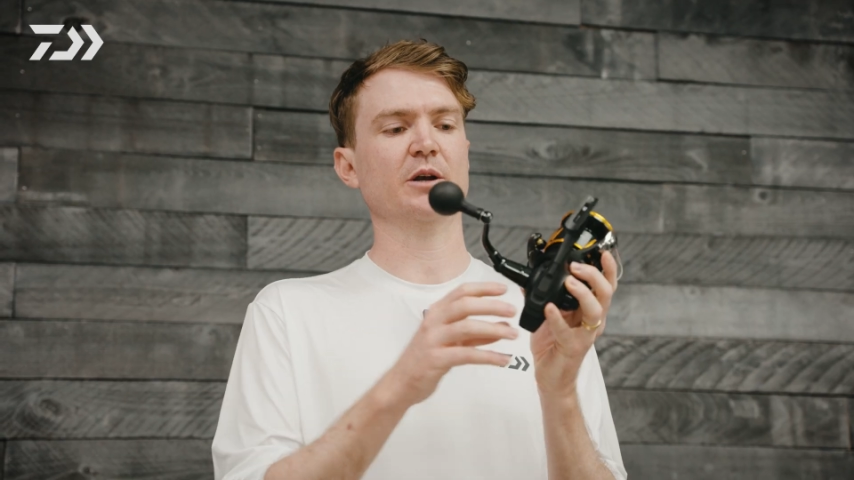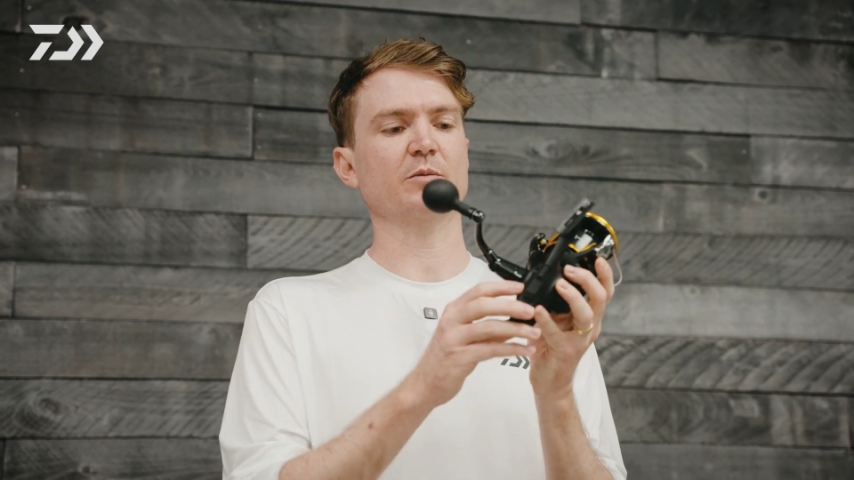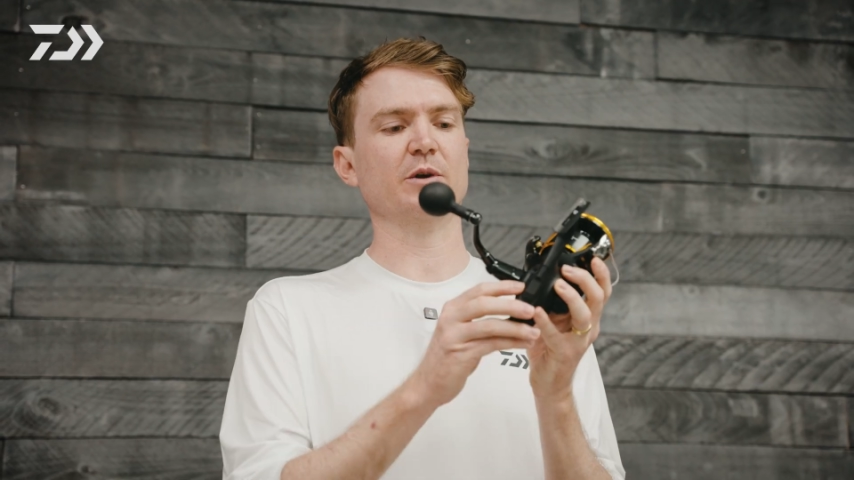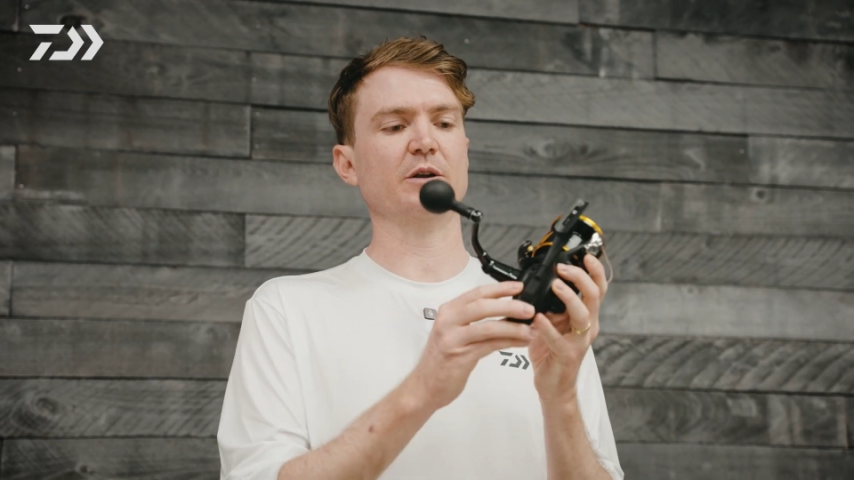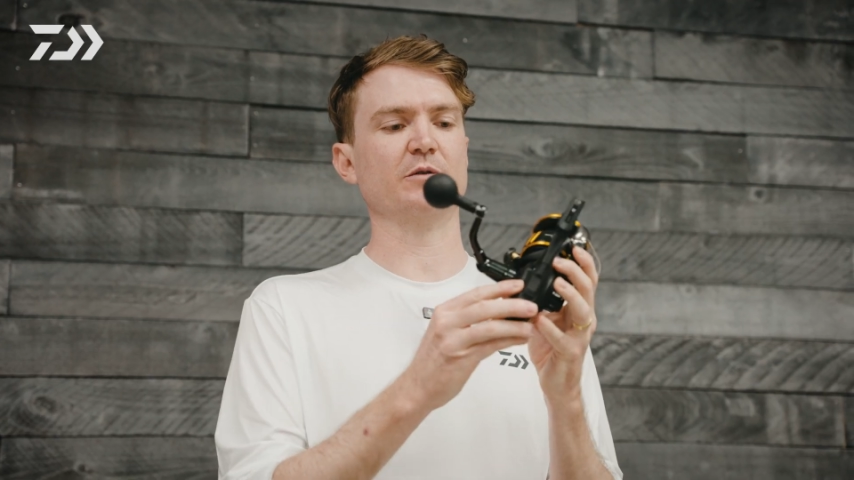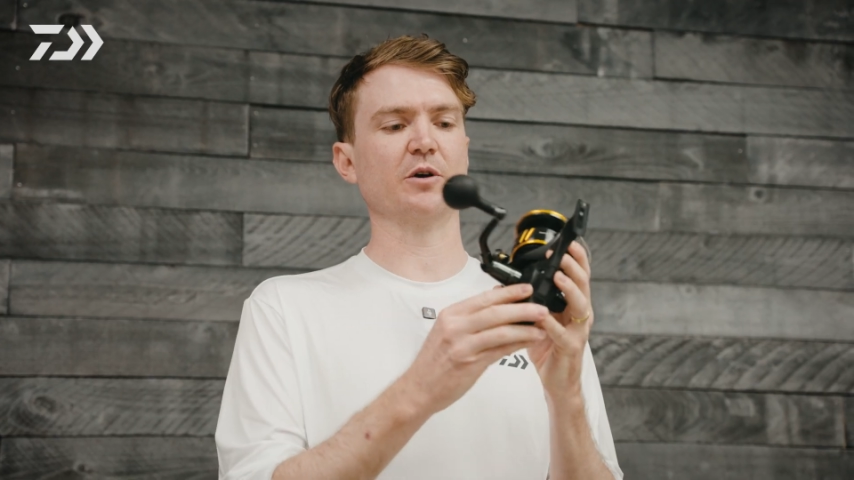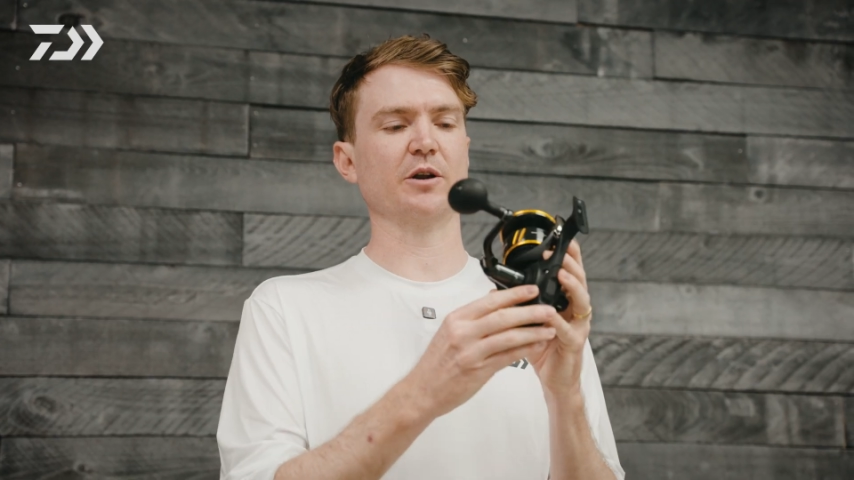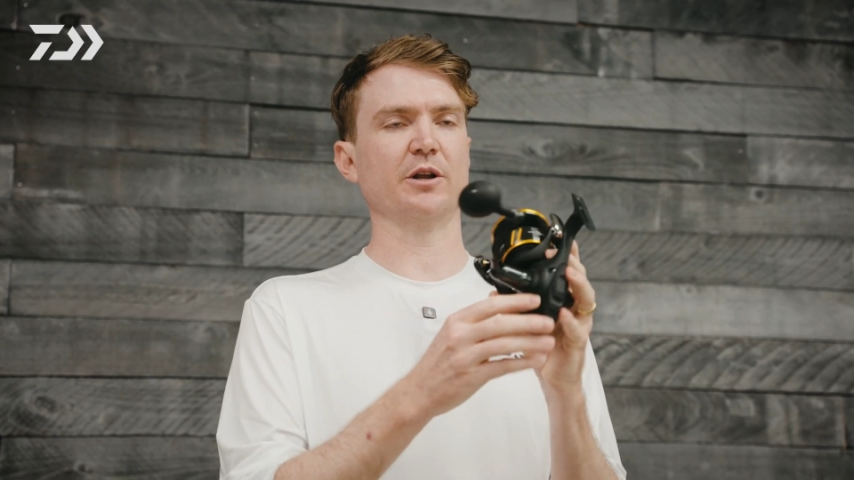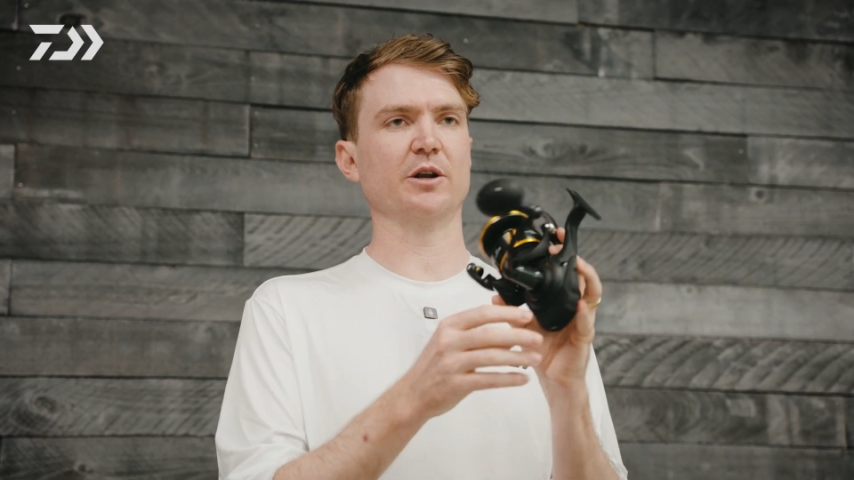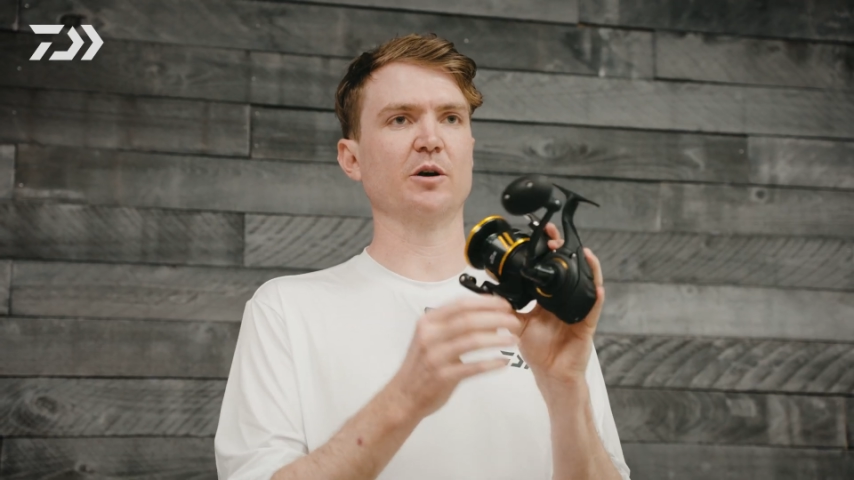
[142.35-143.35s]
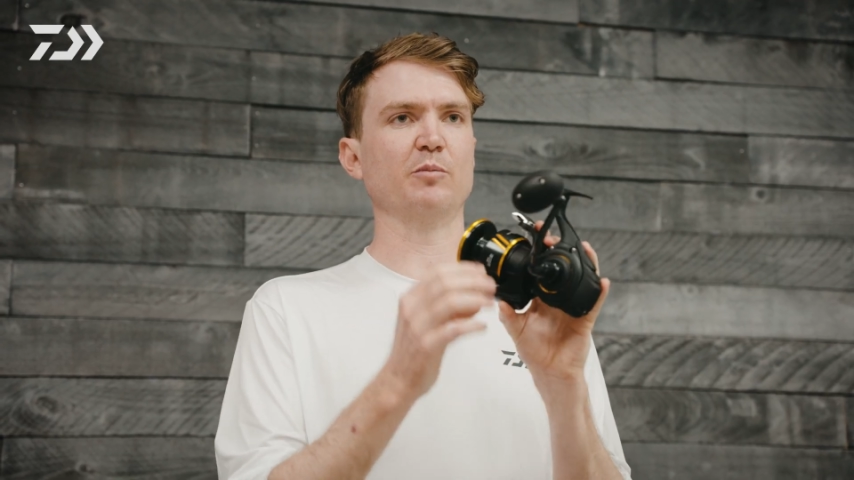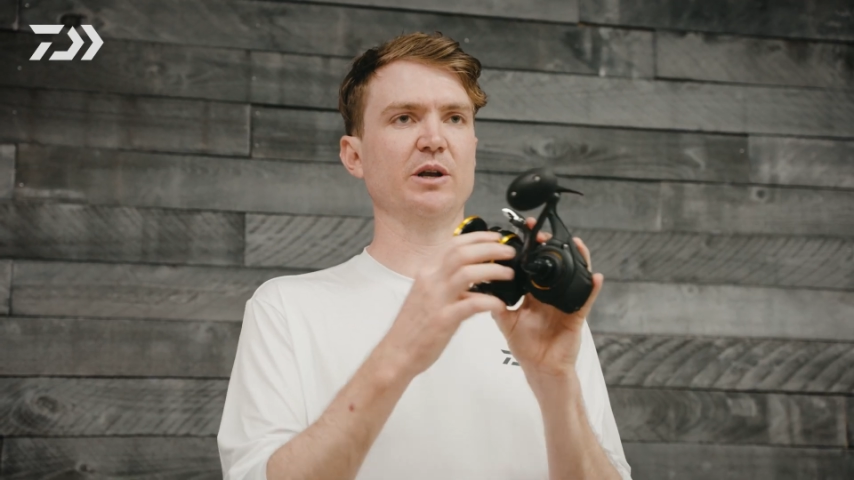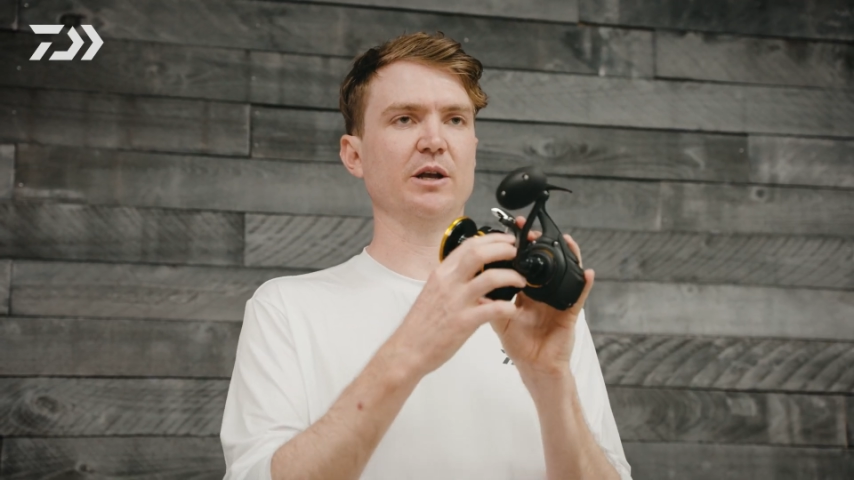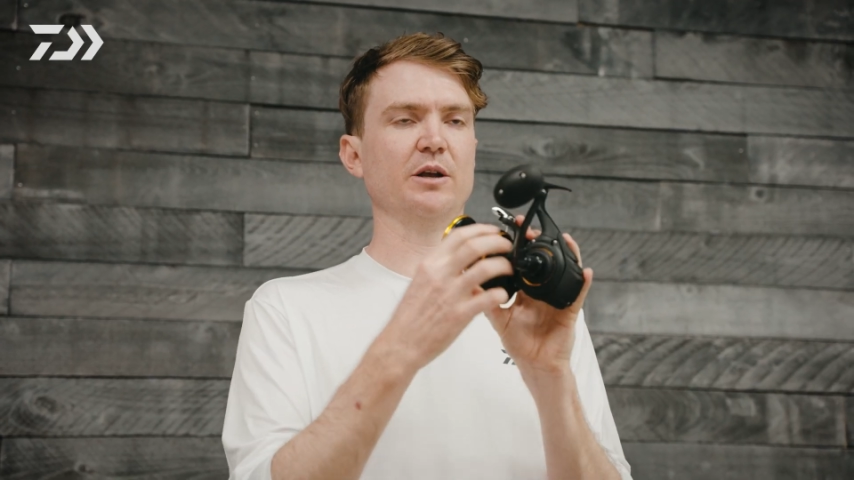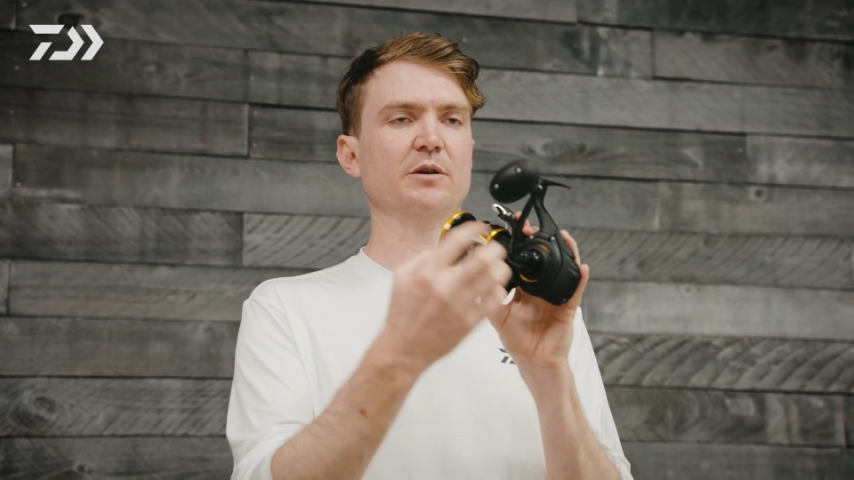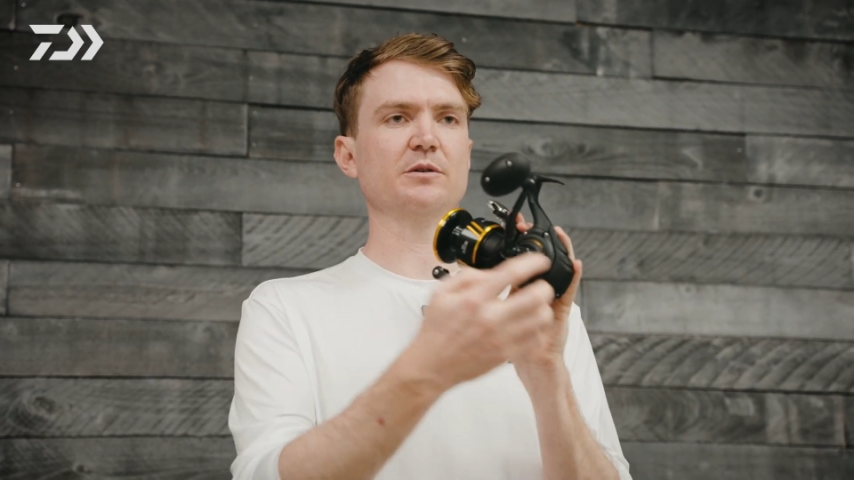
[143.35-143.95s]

when you've got a big